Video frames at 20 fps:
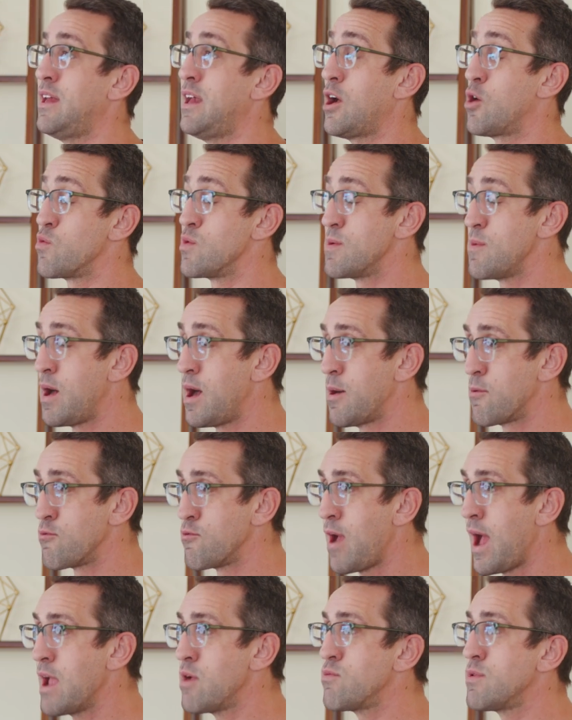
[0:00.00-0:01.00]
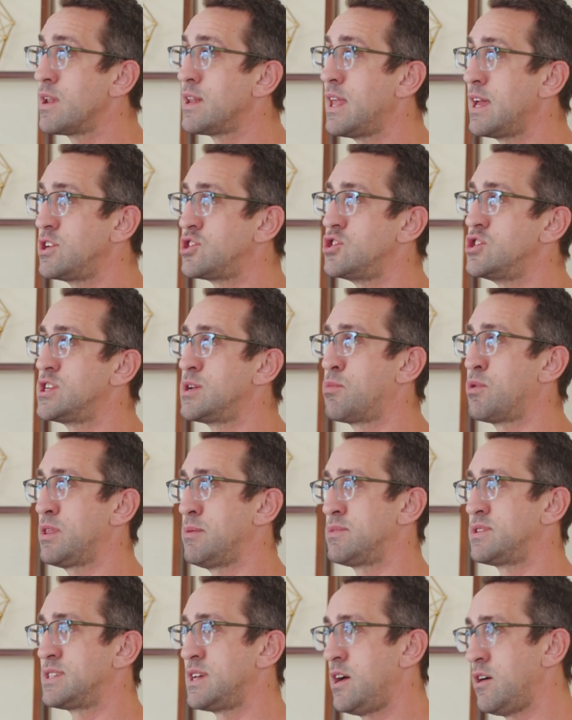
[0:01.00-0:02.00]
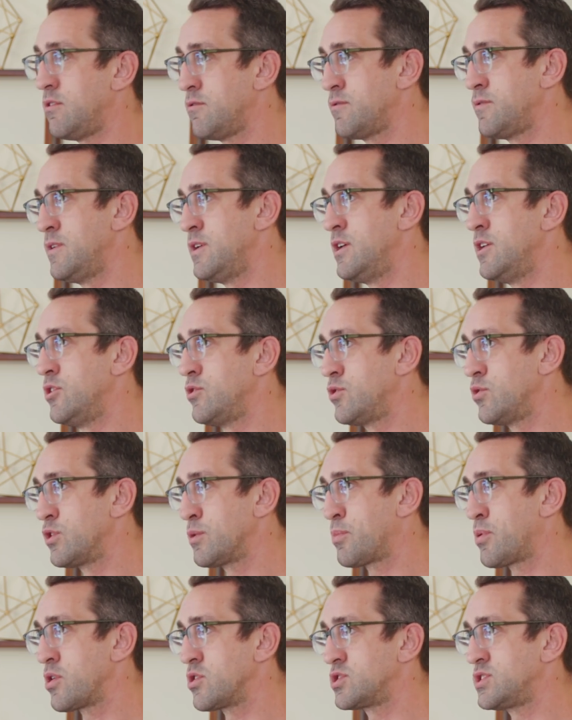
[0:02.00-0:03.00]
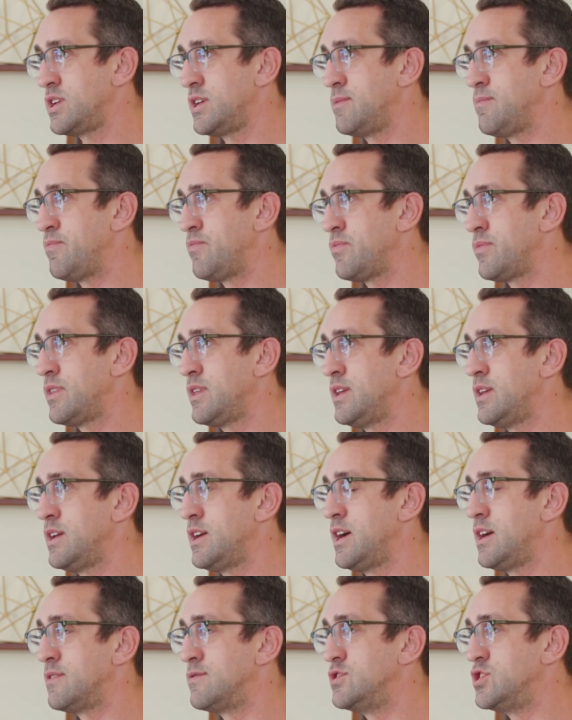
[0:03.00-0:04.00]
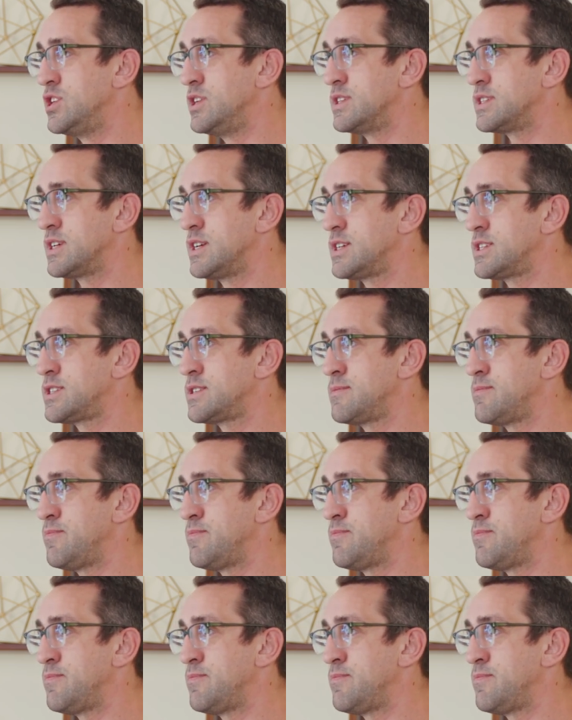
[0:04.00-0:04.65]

a right relationship with himself through the person of Jesus.